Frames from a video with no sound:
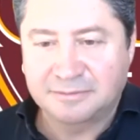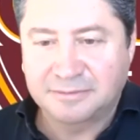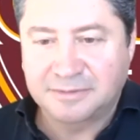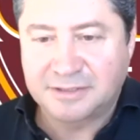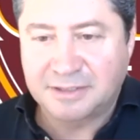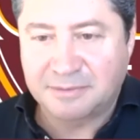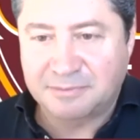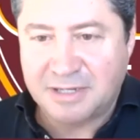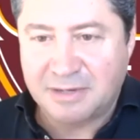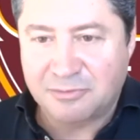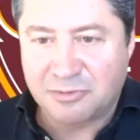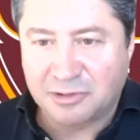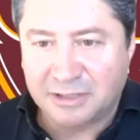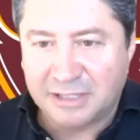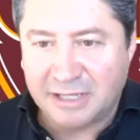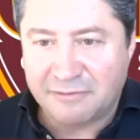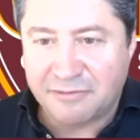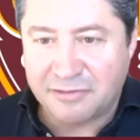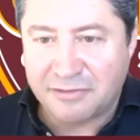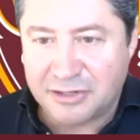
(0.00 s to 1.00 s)
September
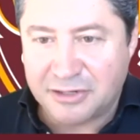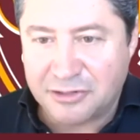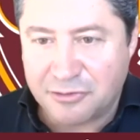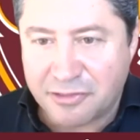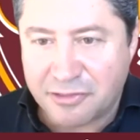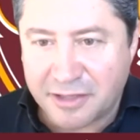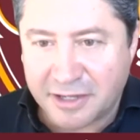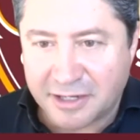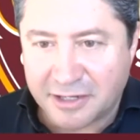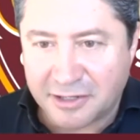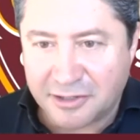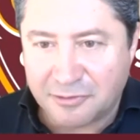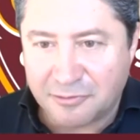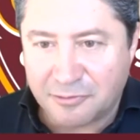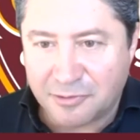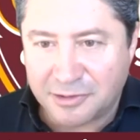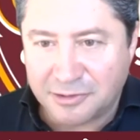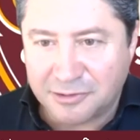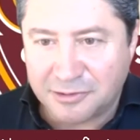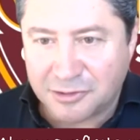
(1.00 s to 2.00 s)
11th, I do think of you
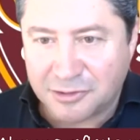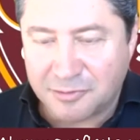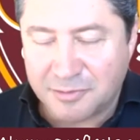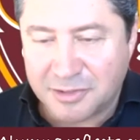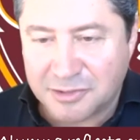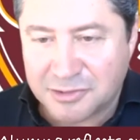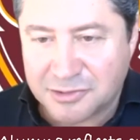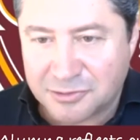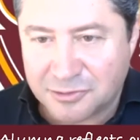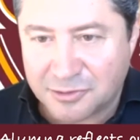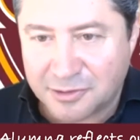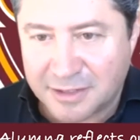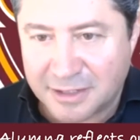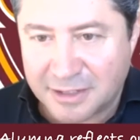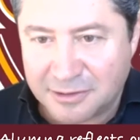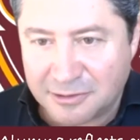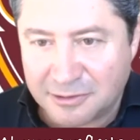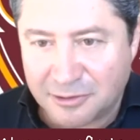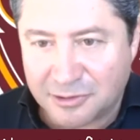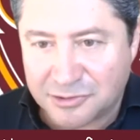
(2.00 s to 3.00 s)
when you told me the story that
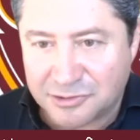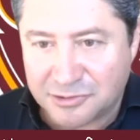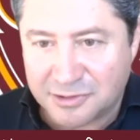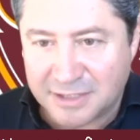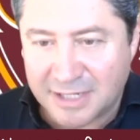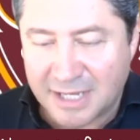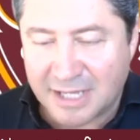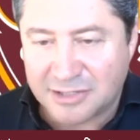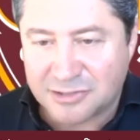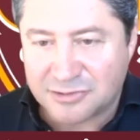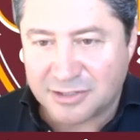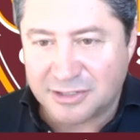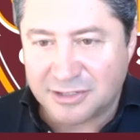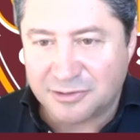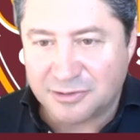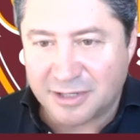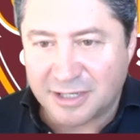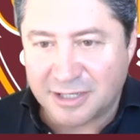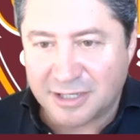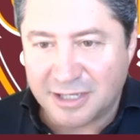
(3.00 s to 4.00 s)
you lost your dad. So
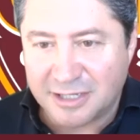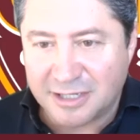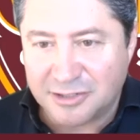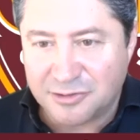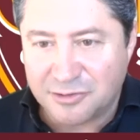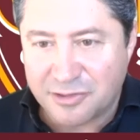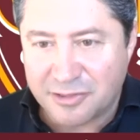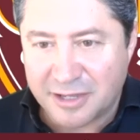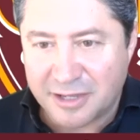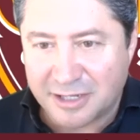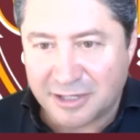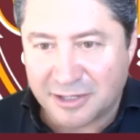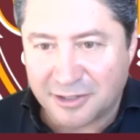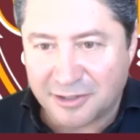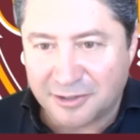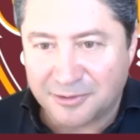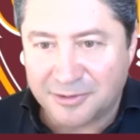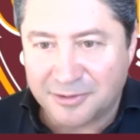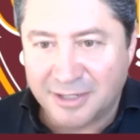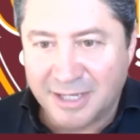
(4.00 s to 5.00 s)
I do think of
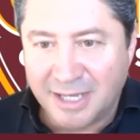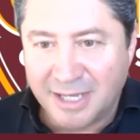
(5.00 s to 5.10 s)
you.